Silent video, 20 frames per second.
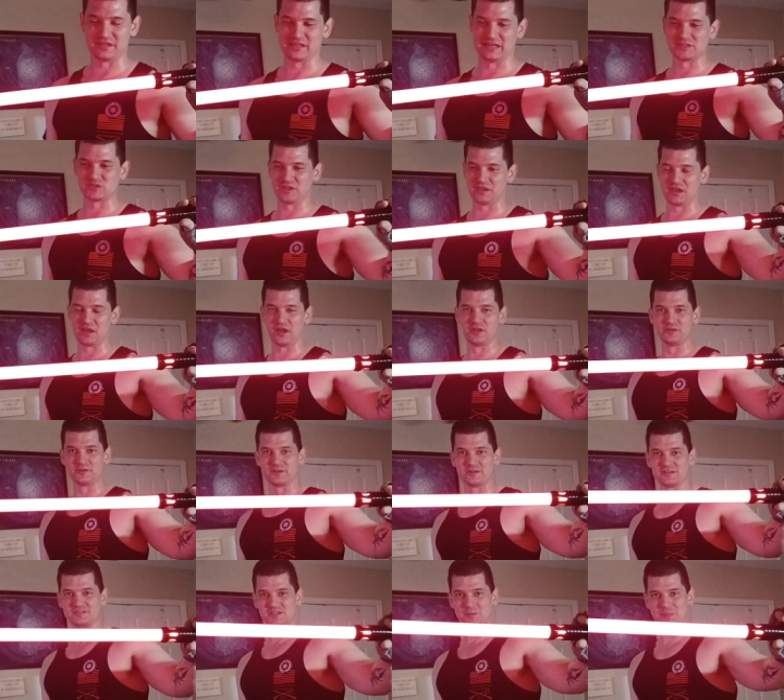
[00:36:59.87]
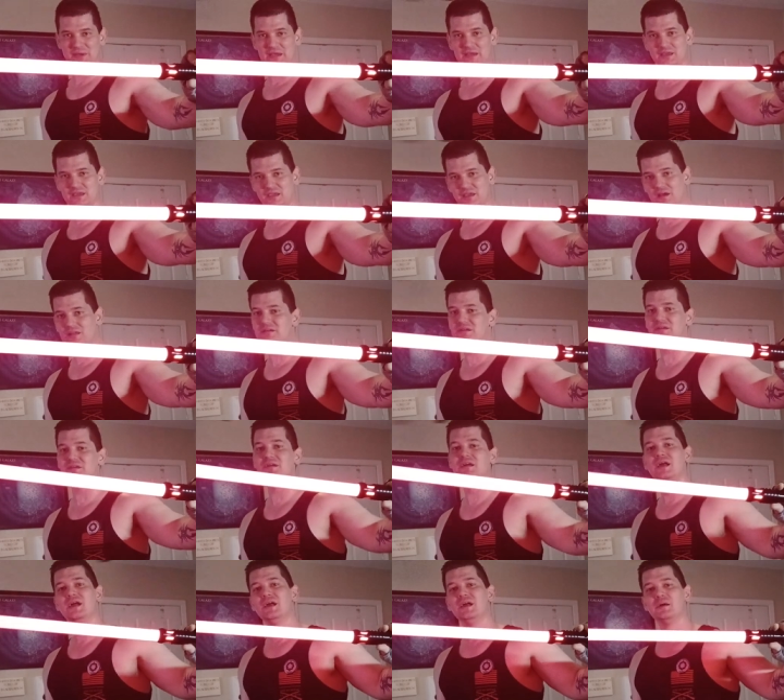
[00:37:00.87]
That's the color. It's a pink
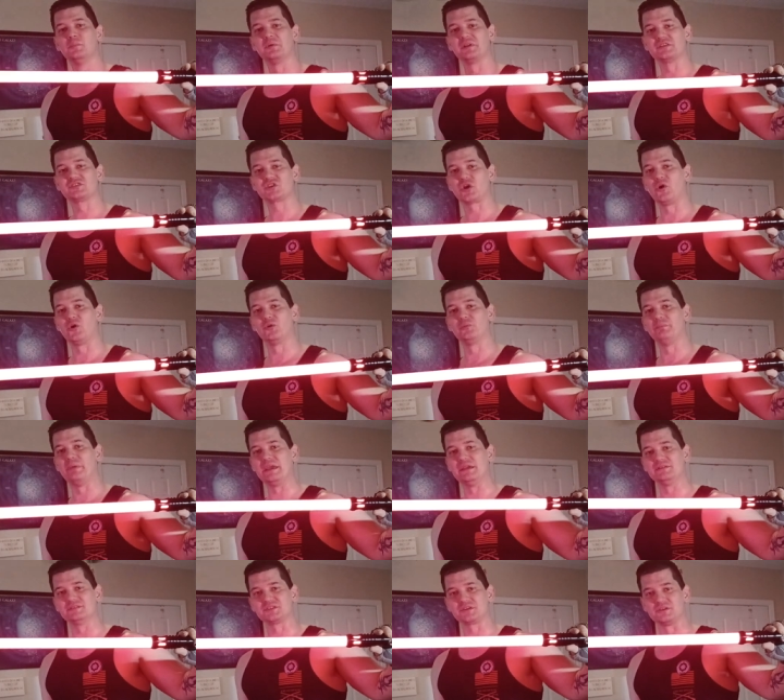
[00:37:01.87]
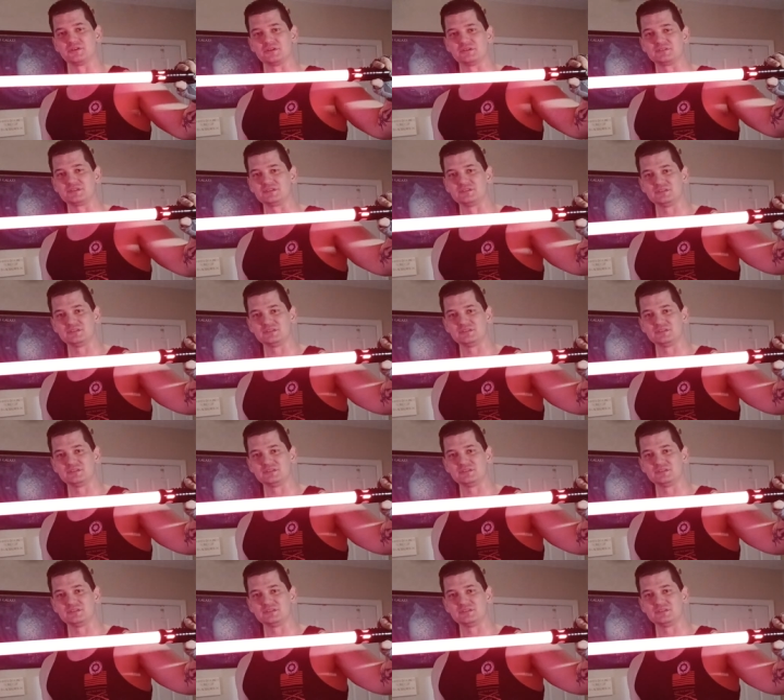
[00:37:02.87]
color, but it's called Bane's Heart.